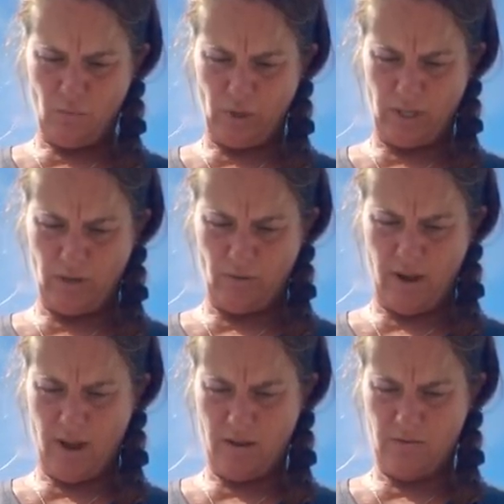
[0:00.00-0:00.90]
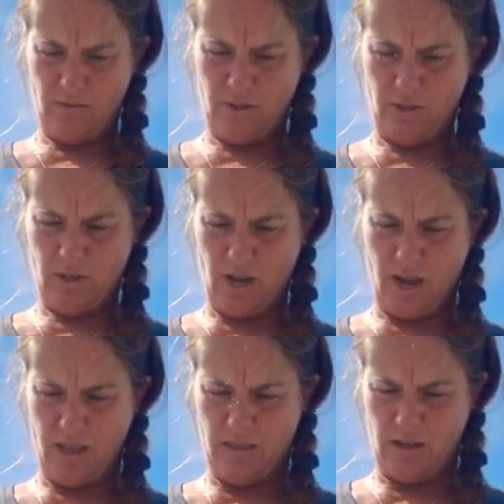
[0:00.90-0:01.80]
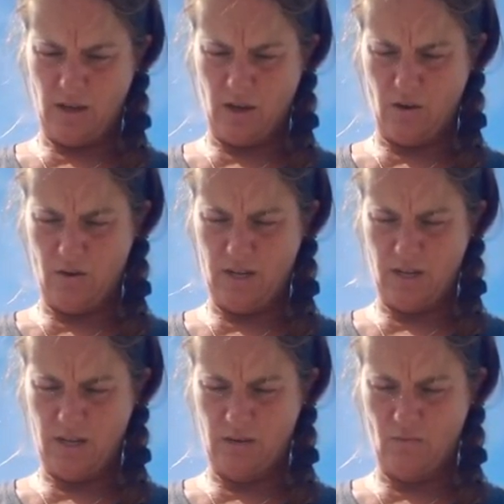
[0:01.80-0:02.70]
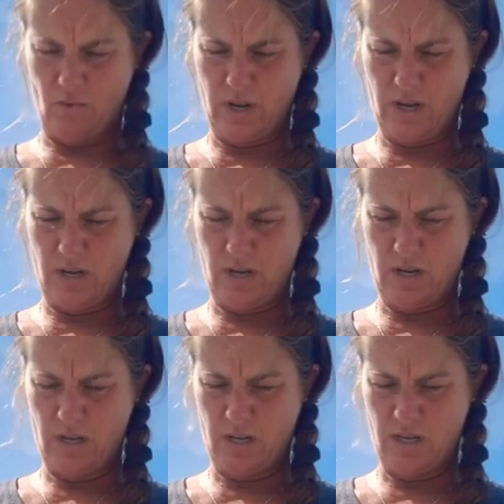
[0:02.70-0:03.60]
bring it around, and then go in one,